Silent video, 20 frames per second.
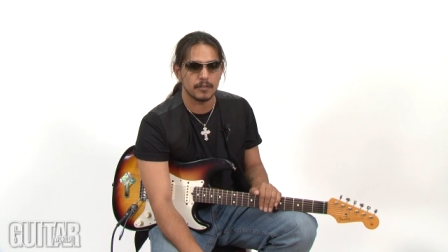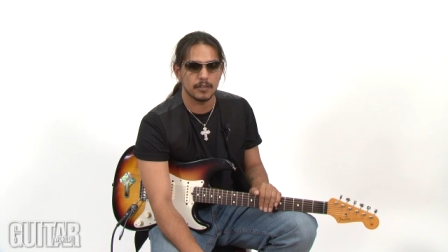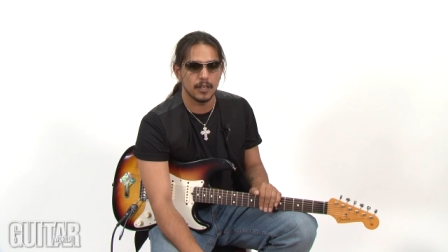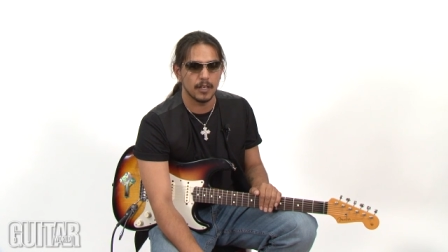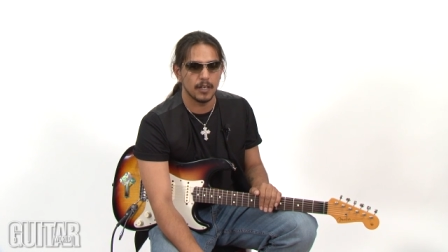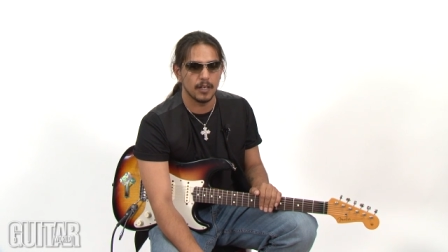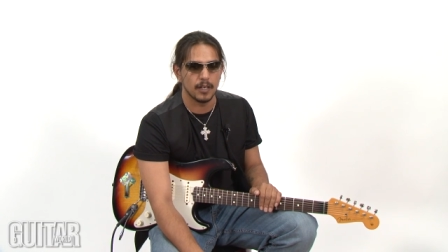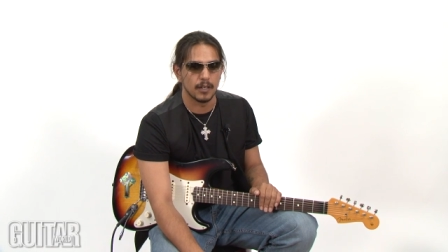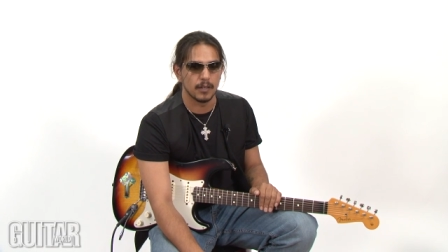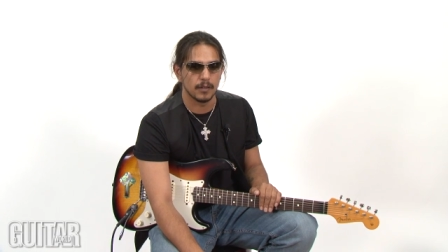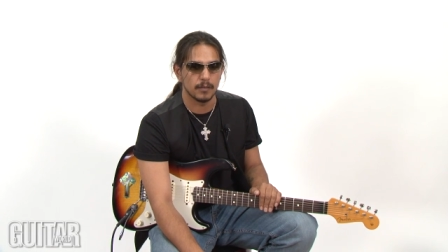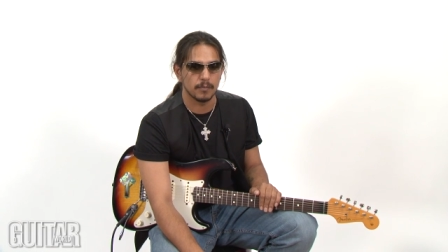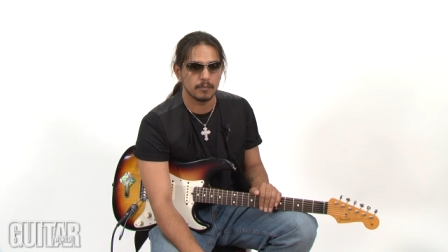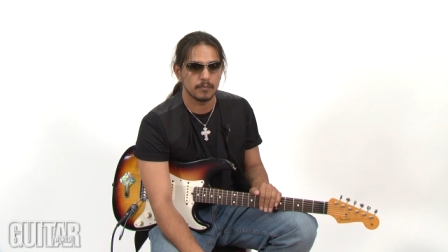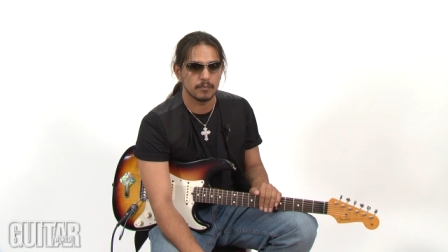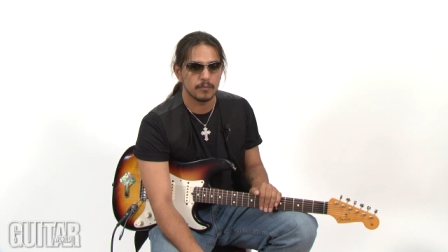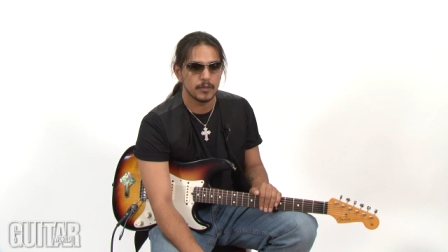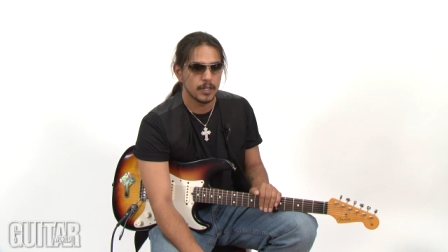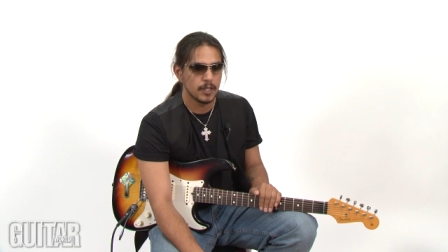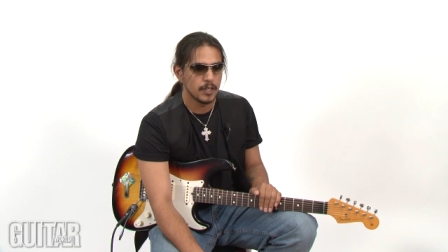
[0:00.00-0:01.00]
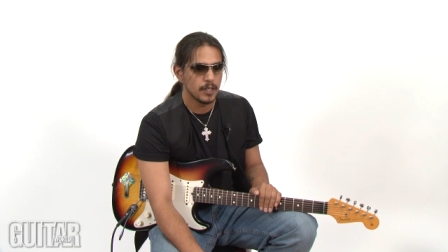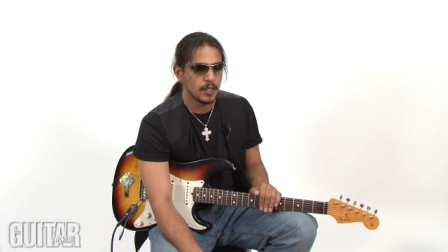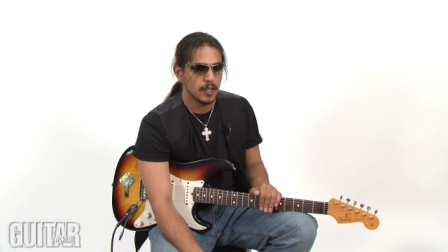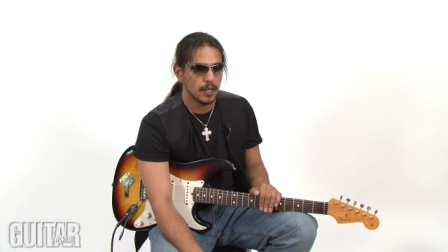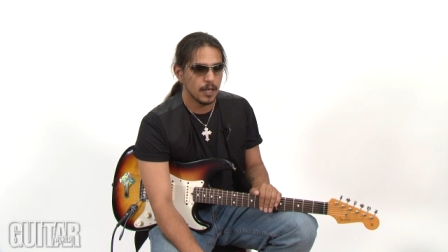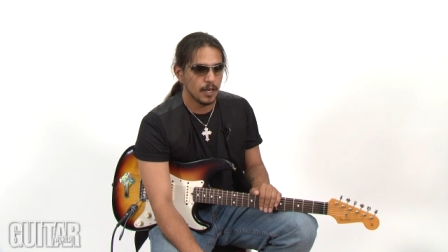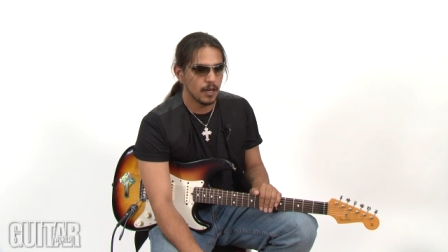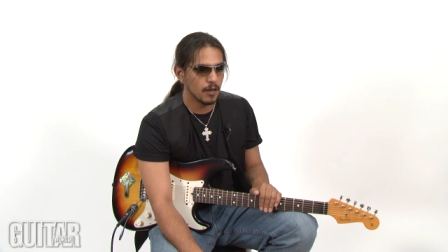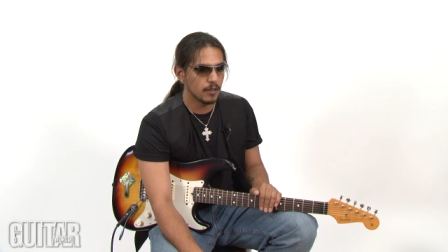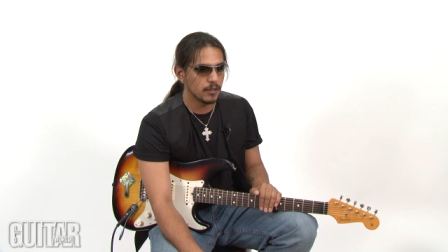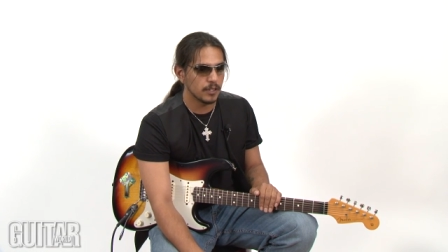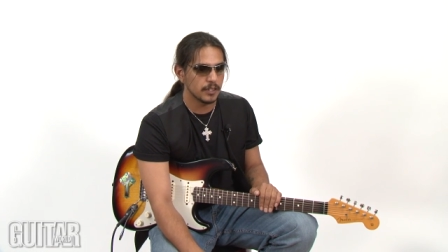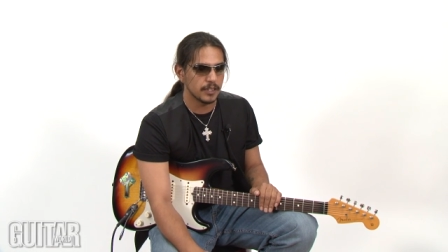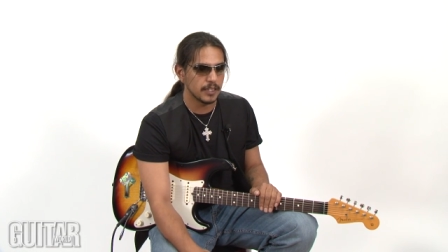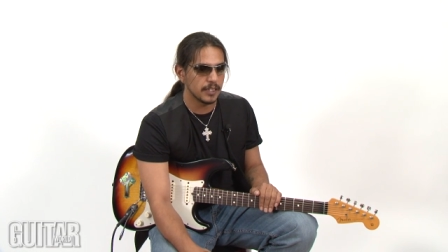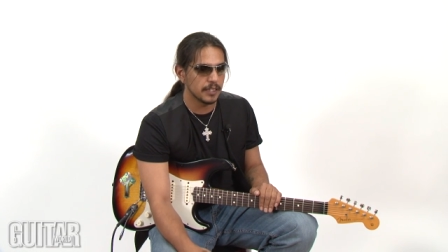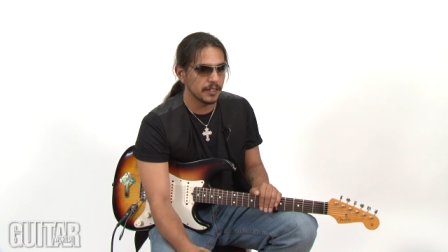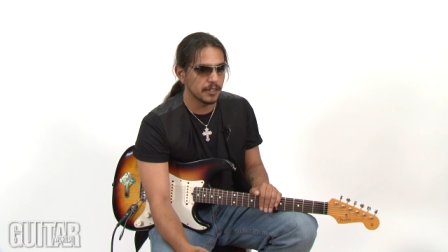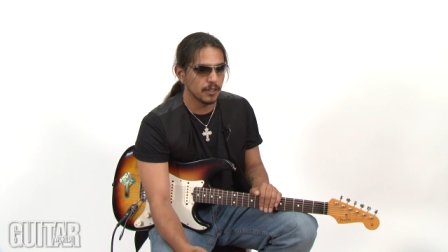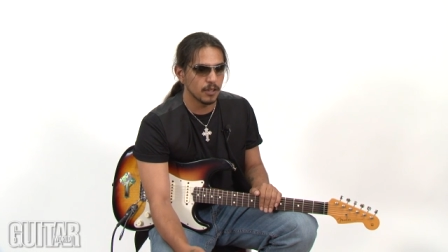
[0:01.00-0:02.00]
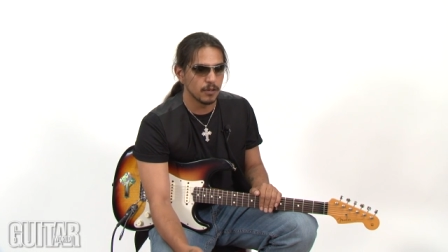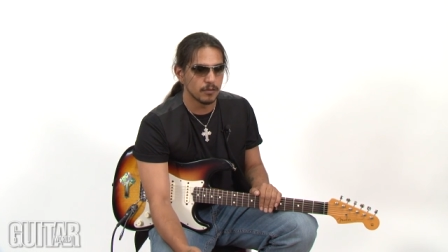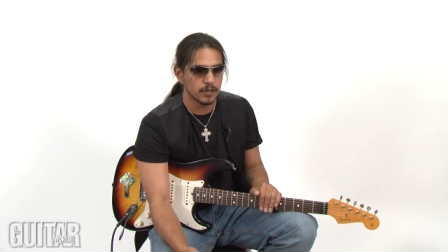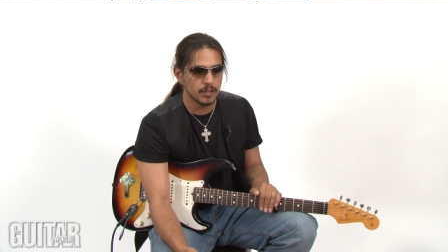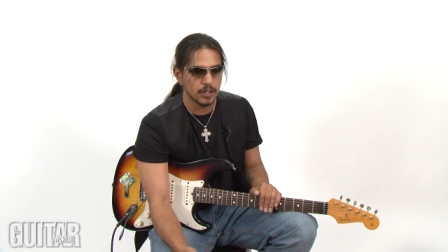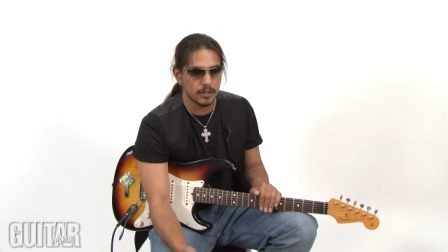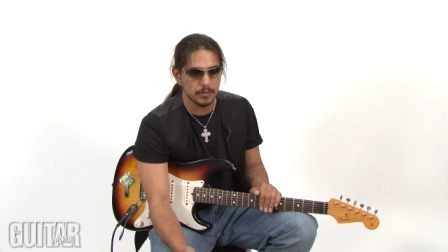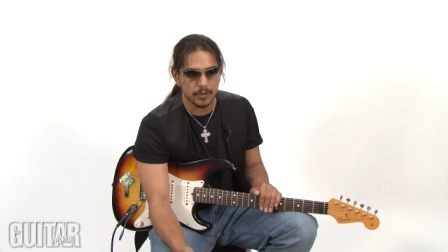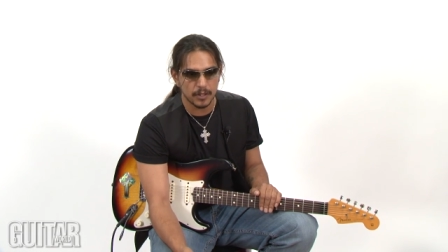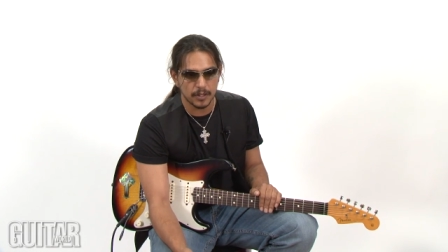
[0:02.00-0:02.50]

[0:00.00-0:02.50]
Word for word: Uh, I hardly did any overdubs